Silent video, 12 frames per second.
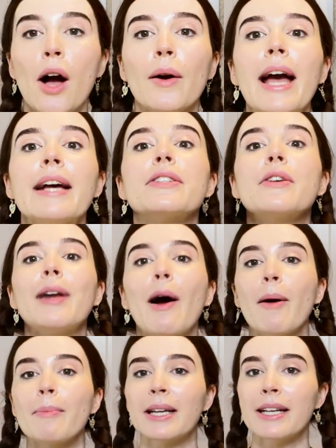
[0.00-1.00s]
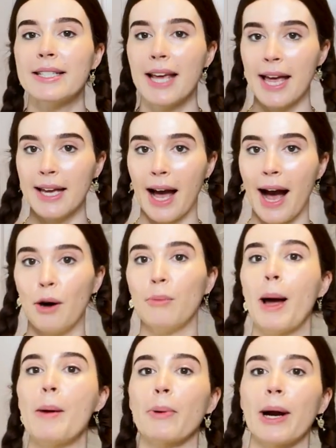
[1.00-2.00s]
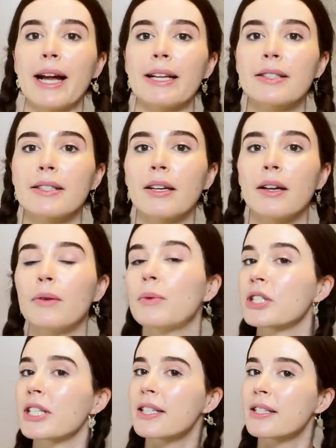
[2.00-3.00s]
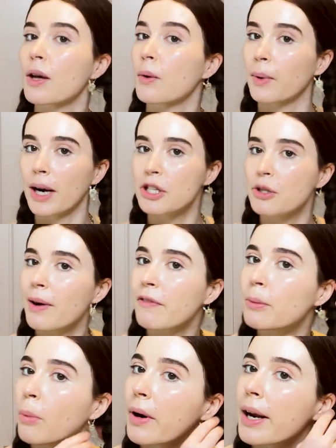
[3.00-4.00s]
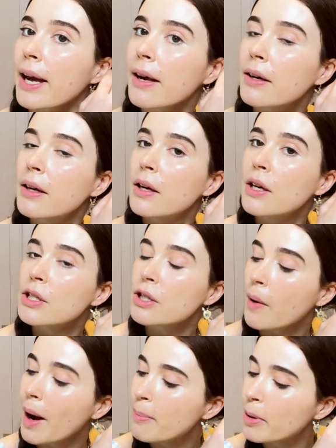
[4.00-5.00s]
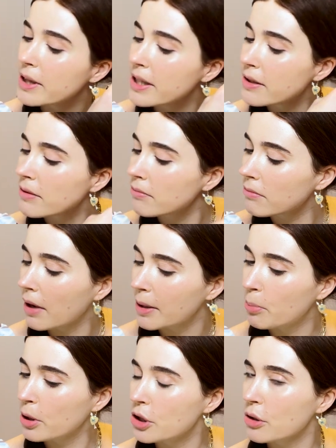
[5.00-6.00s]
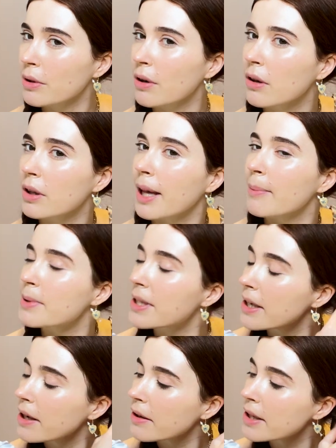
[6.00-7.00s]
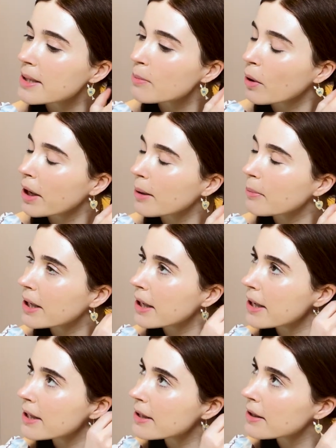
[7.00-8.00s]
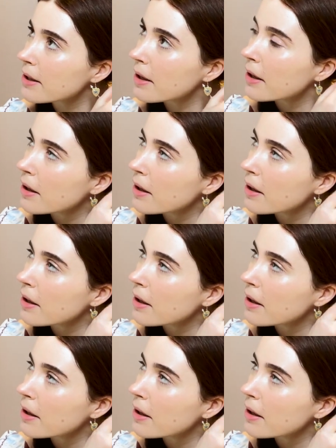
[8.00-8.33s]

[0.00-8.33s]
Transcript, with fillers: Okay, so now I'm gonna take out my braids, which is what I do every morning. So I put two little clips in here this morning because